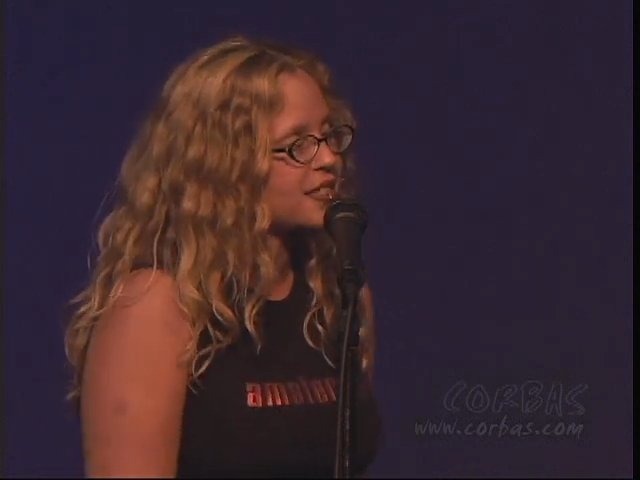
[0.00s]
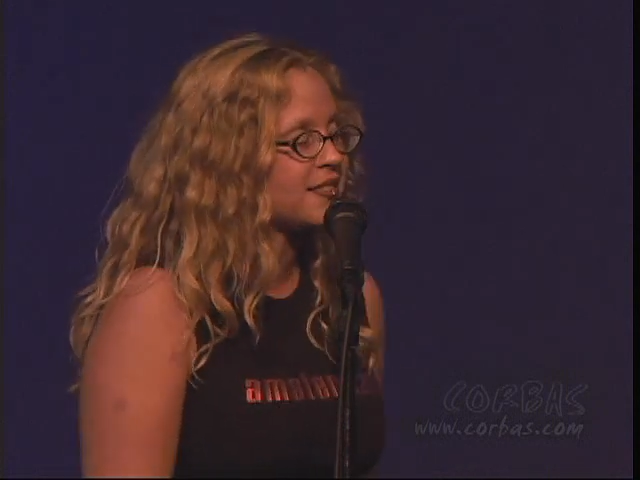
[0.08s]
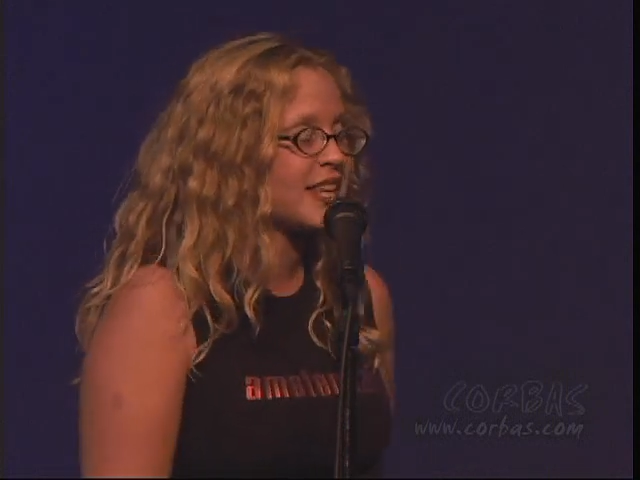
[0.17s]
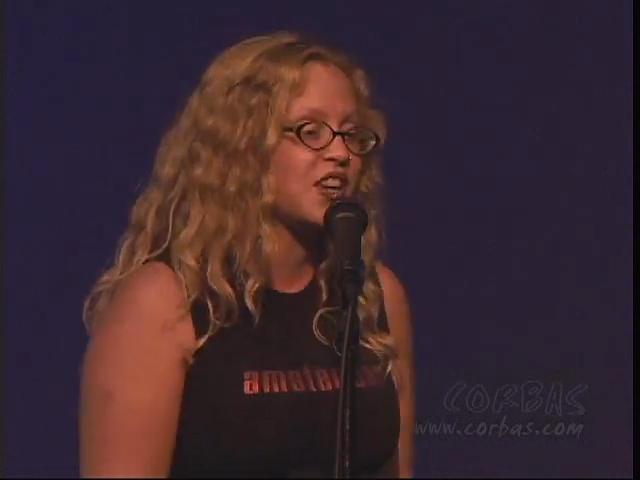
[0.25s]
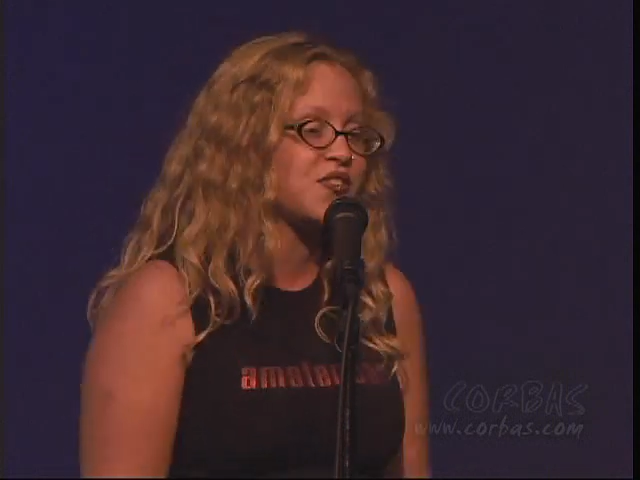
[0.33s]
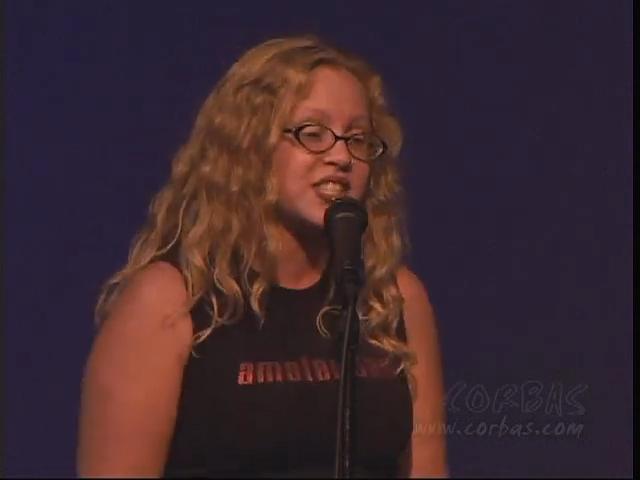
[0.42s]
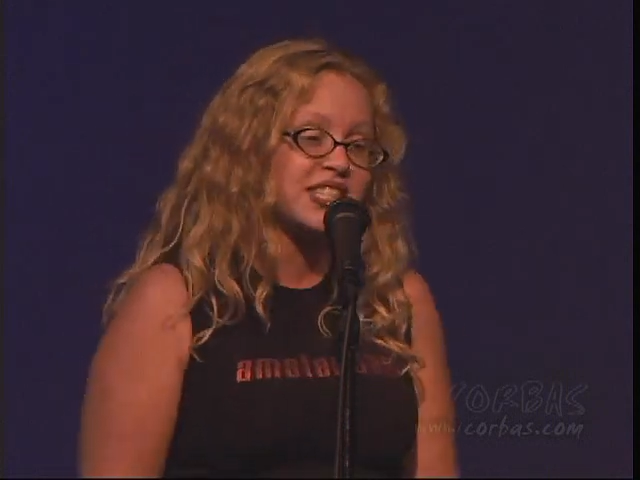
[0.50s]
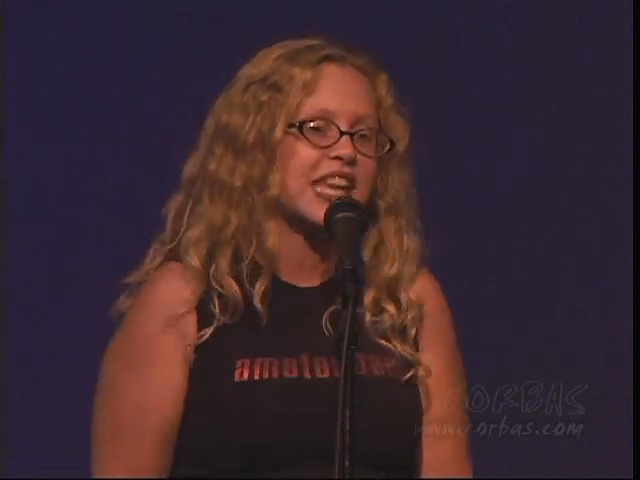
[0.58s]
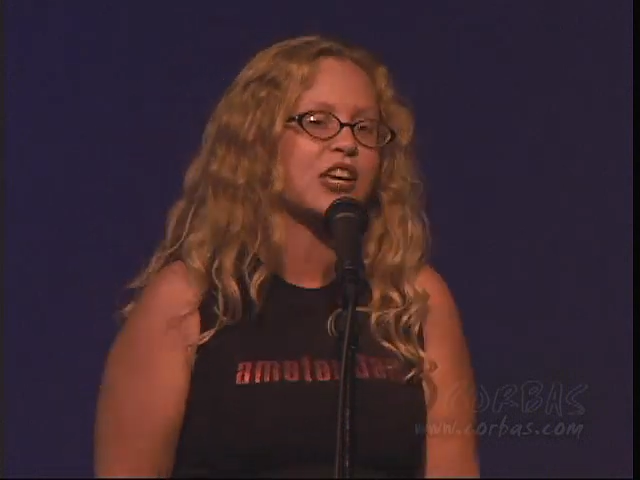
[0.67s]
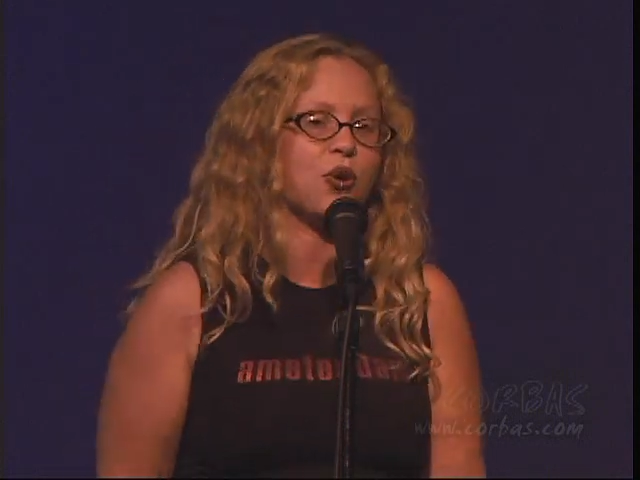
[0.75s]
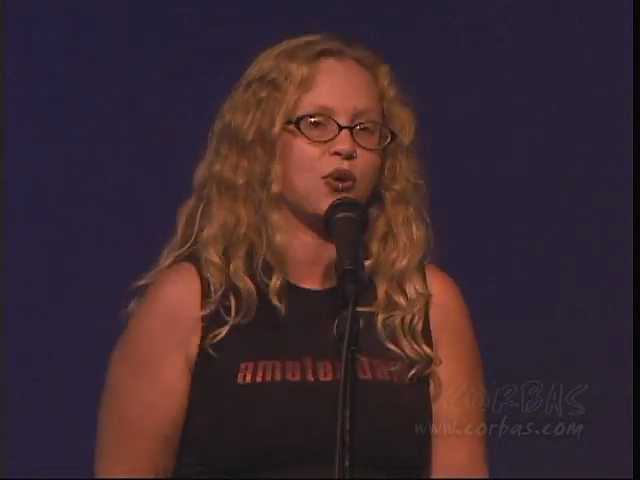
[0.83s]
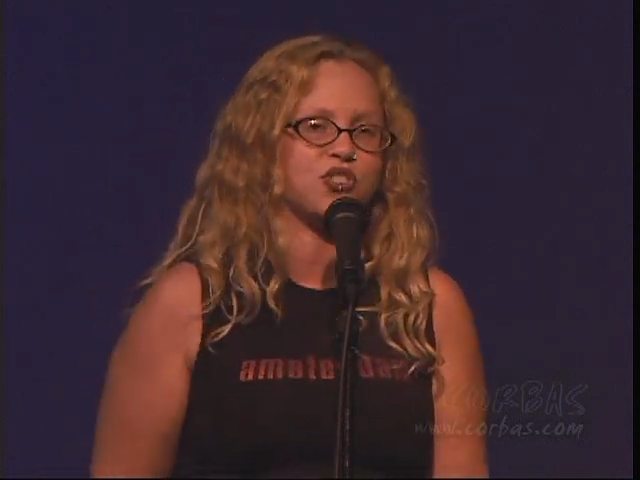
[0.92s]
instead of
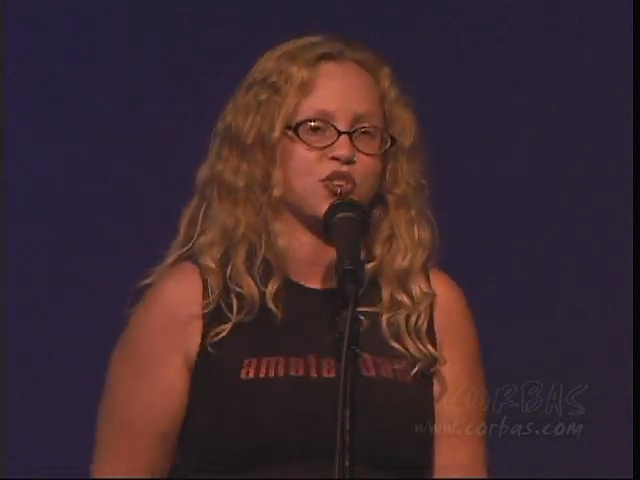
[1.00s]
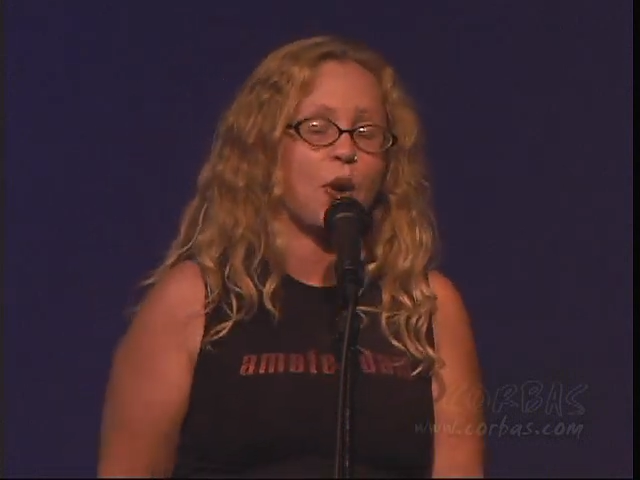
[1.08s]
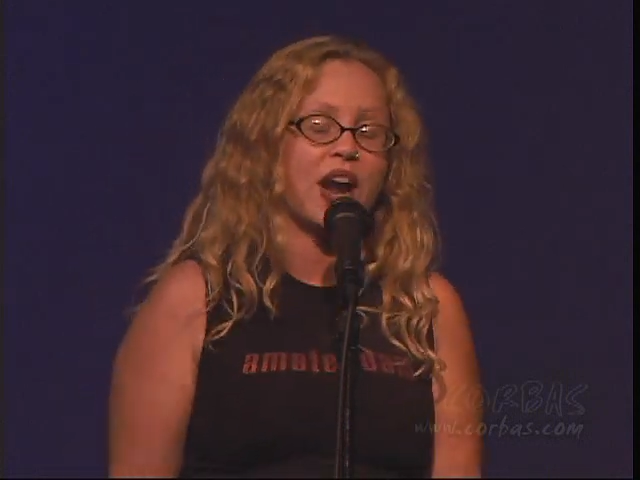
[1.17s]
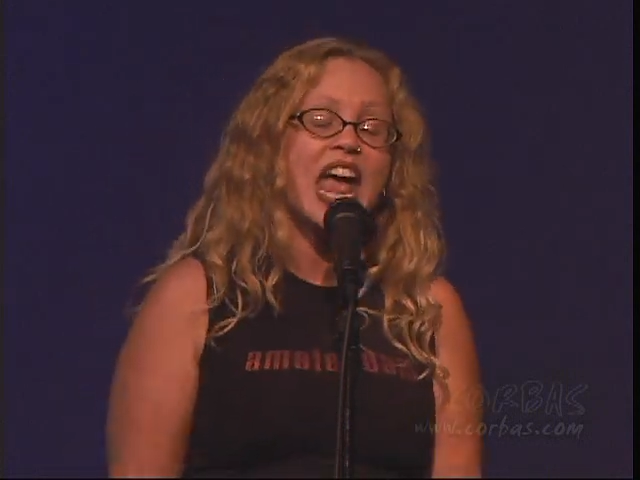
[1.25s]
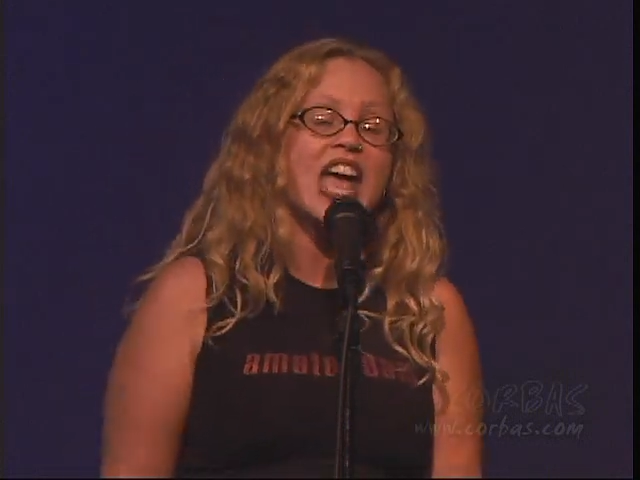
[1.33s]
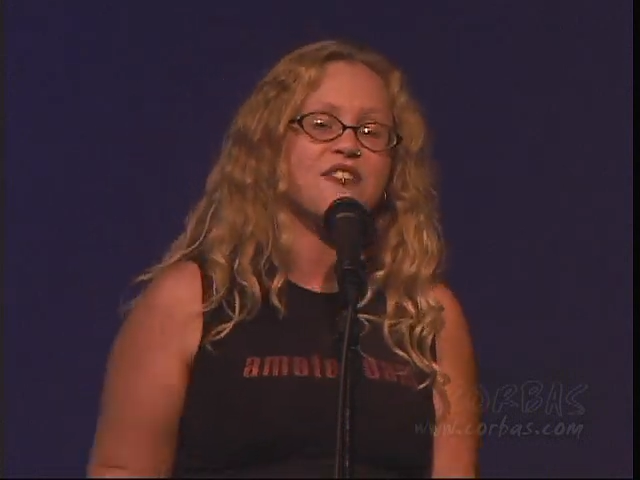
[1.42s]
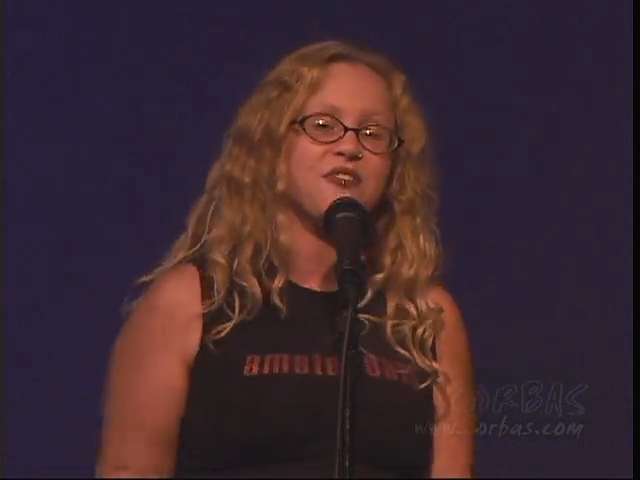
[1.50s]
singles or